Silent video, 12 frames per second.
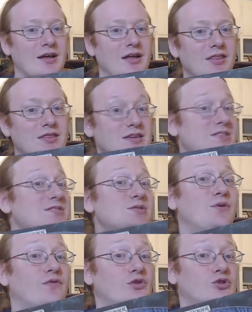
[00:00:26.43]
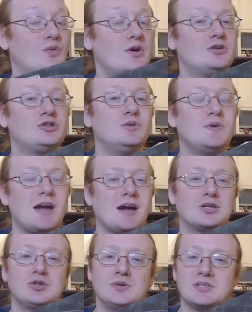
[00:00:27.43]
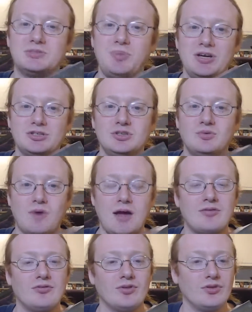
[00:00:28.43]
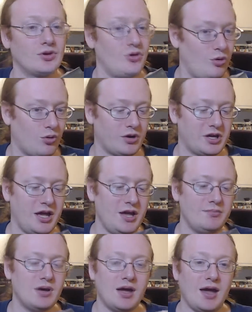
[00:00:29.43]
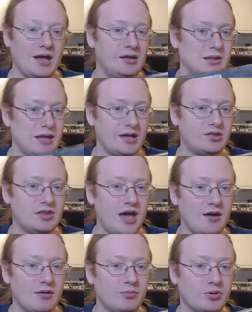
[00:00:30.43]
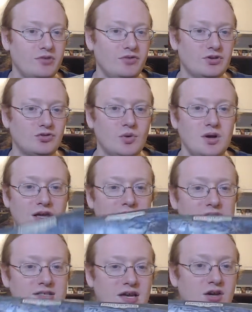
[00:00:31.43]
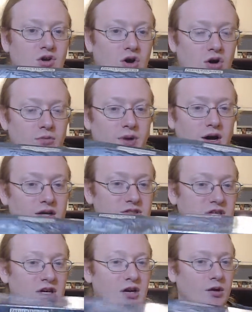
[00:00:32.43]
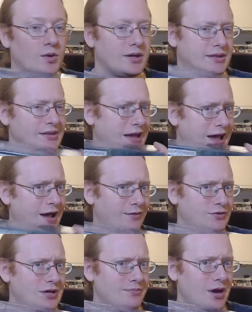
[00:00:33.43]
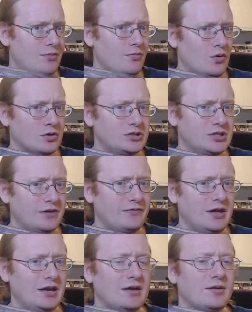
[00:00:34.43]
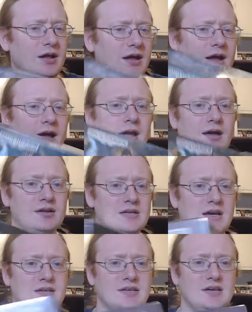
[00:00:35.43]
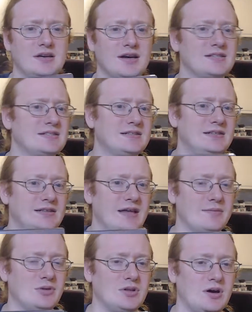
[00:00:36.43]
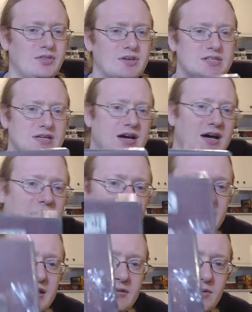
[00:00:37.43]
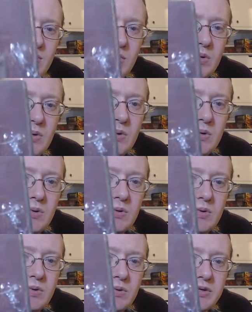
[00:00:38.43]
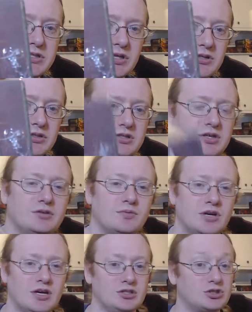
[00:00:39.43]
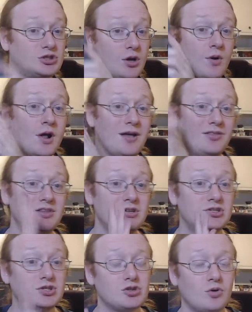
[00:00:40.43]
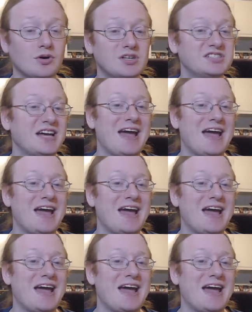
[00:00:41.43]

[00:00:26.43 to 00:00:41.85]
This is the first one to an actual expansion rather than the core game, and like that previous one, it is a card box with a hefty amount more stuff in it, and has a nice little label on the side. Woo! Return to Dunwich. So, this stores